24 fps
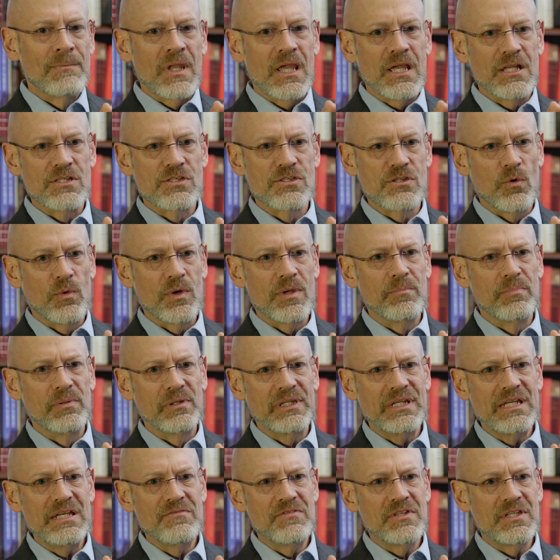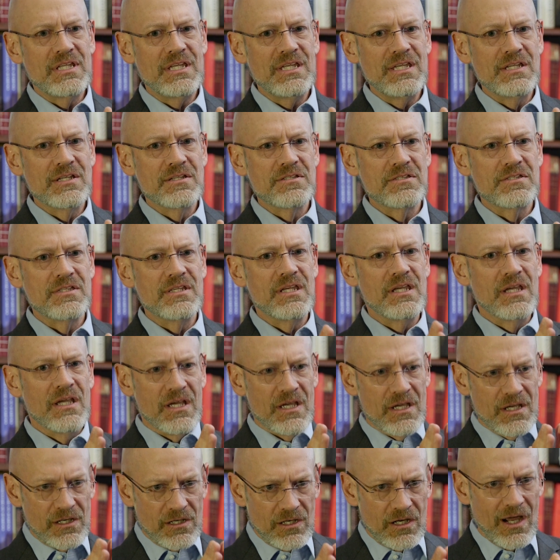And so we believe that he is the
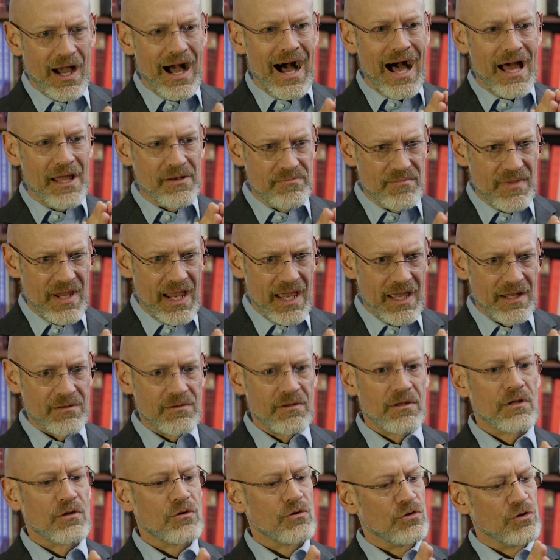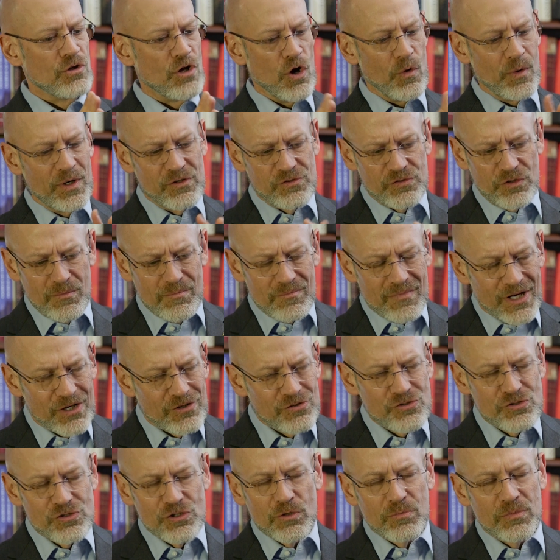God-man, no
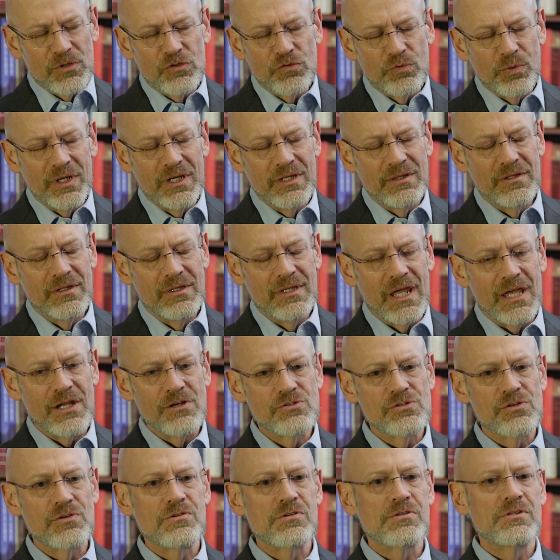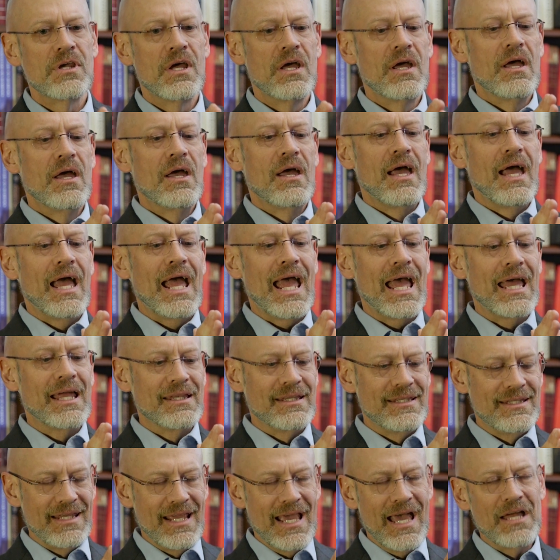intermixture between the natures,
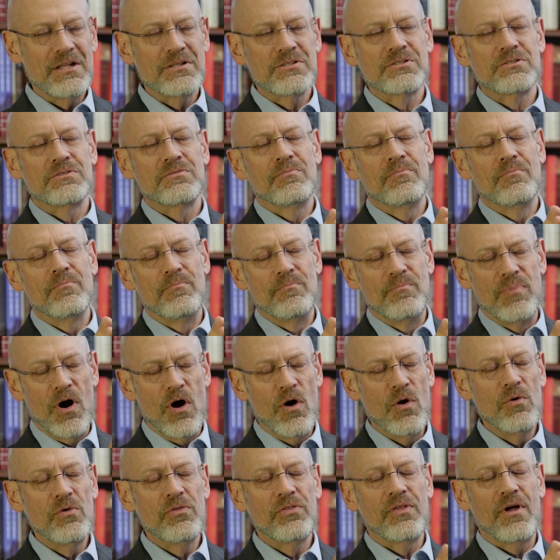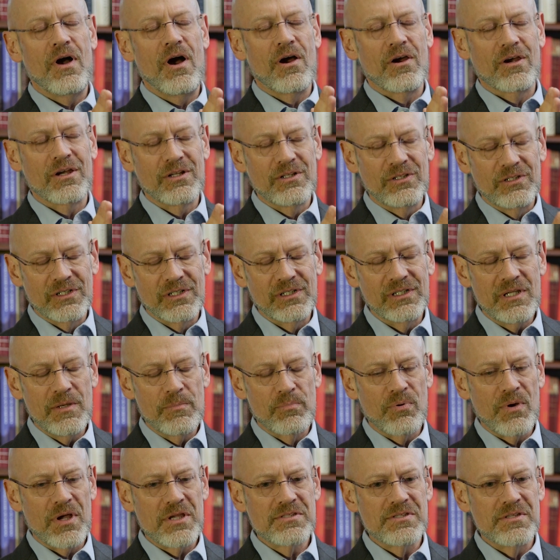and yet both are clearly
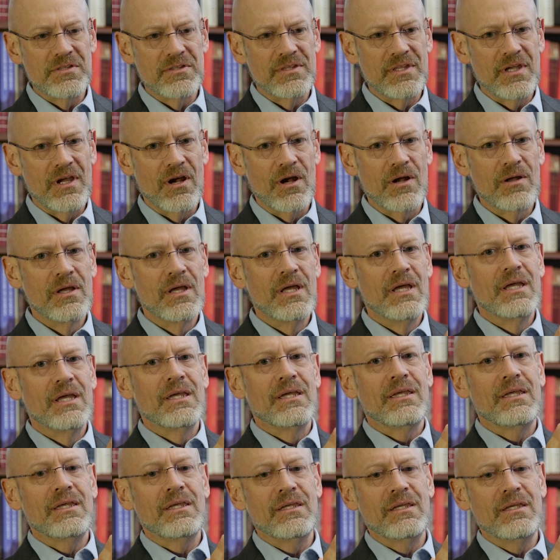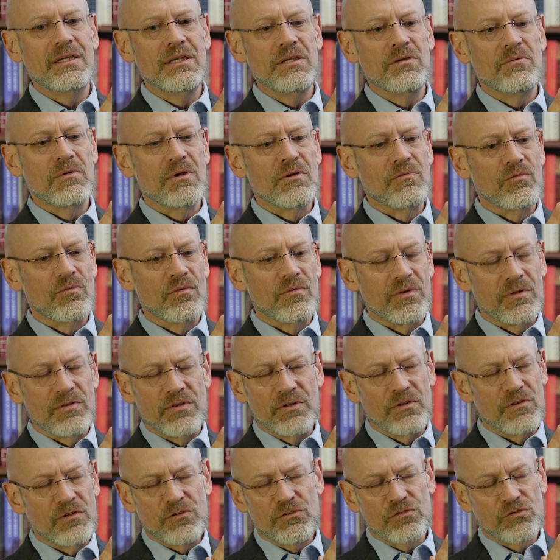present there.
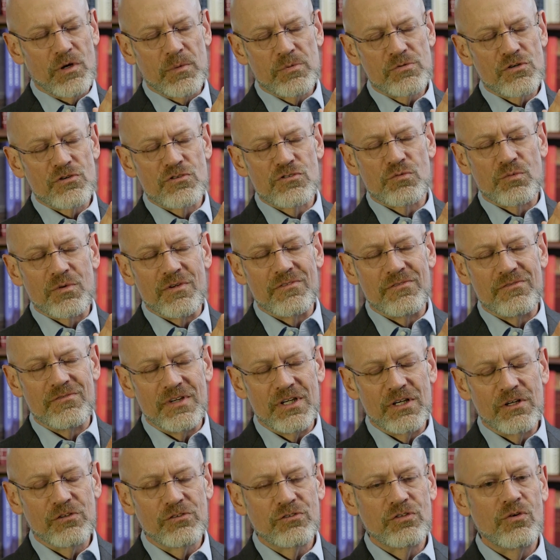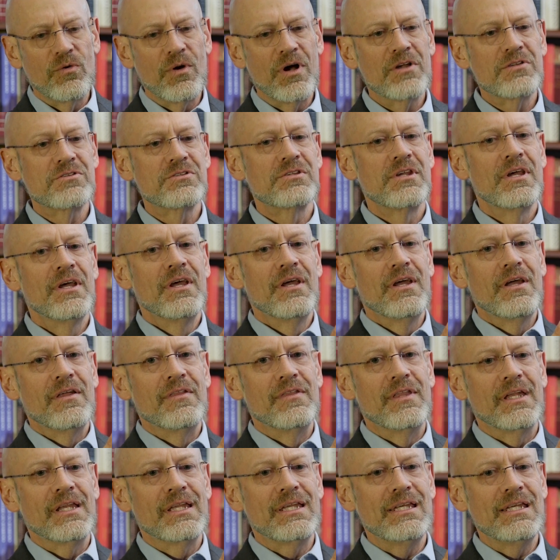The scriptures reveal to us
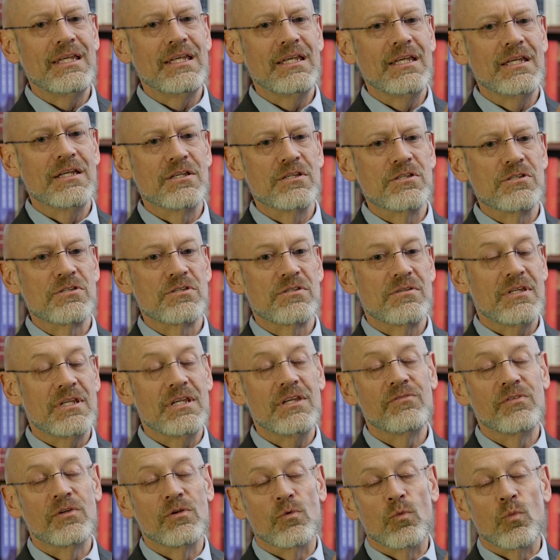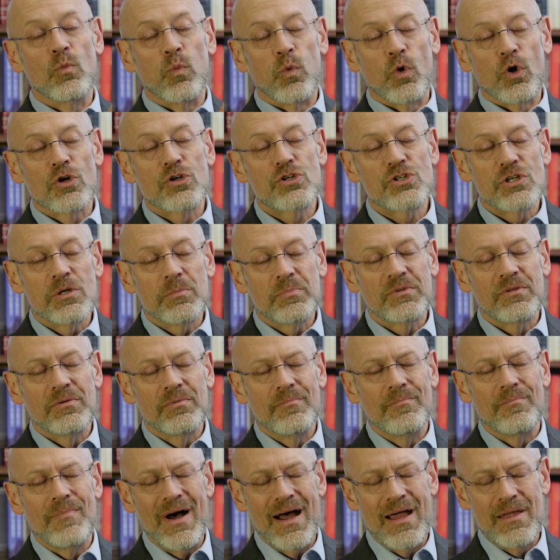that he is even worshipped
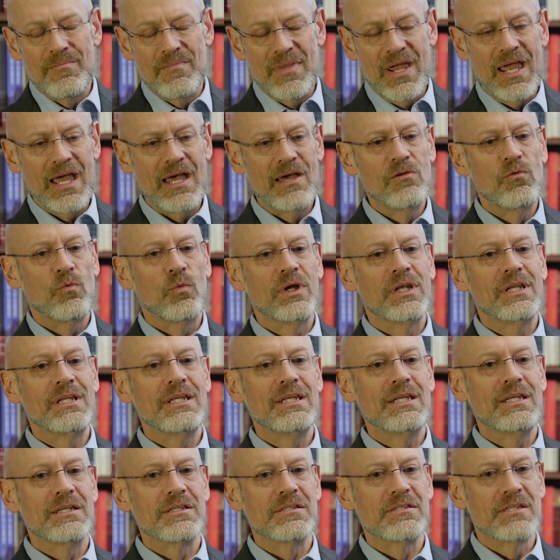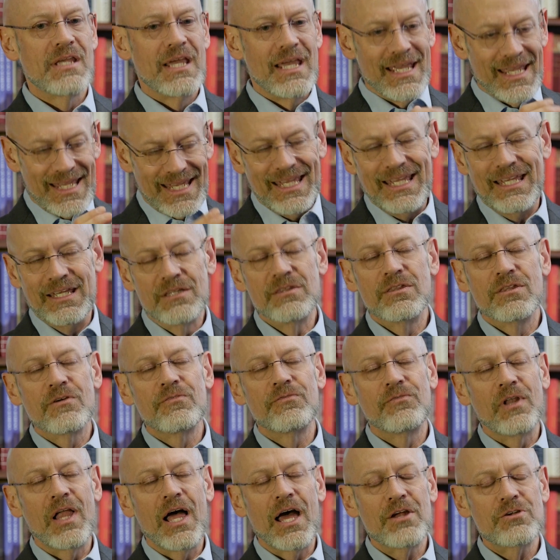by man when he is in the
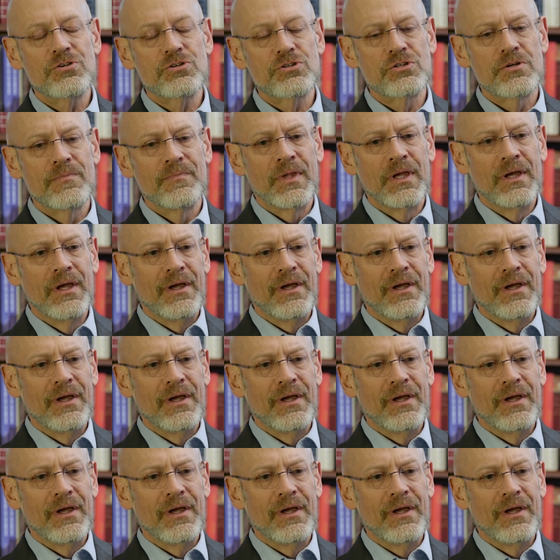flesh.